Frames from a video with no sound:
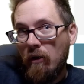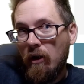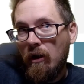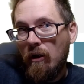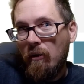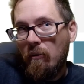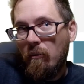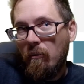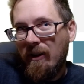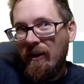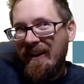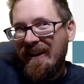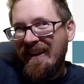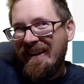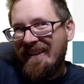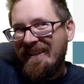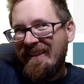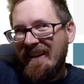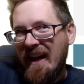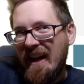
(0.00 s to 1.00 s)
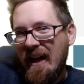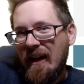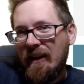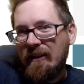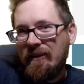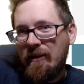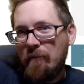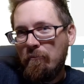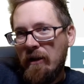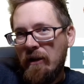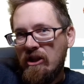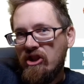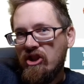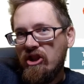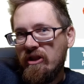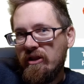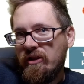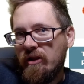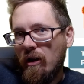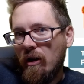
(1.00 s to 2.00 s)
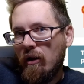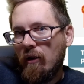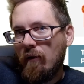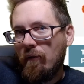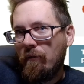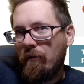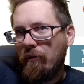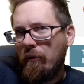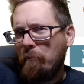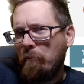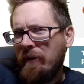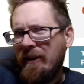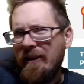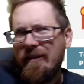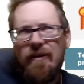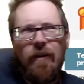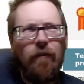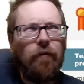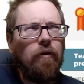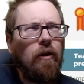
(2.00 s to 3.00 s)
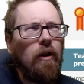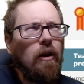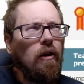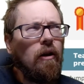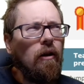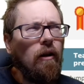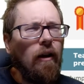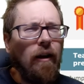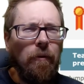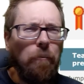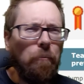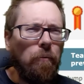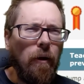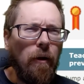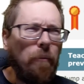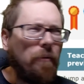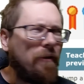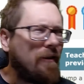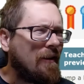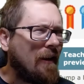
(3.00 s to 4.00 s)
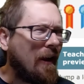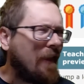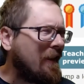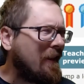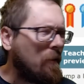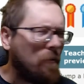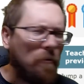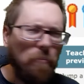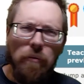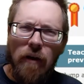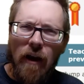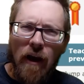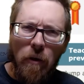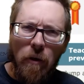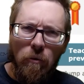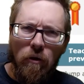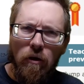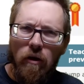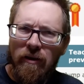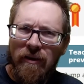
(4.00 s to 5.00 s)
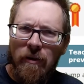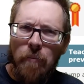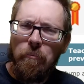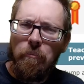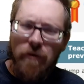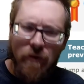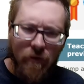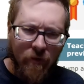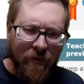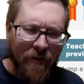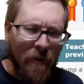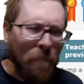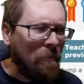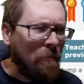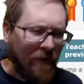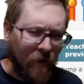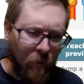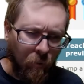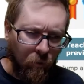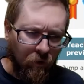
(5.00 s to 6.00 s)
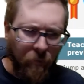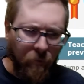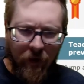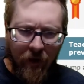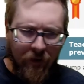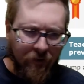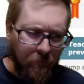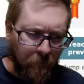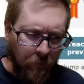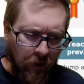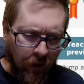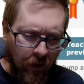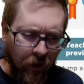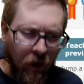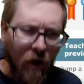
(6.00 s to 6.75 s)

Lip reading: what exact dimensions of the piece of, I think it was plywood or some piece of wood we had to buy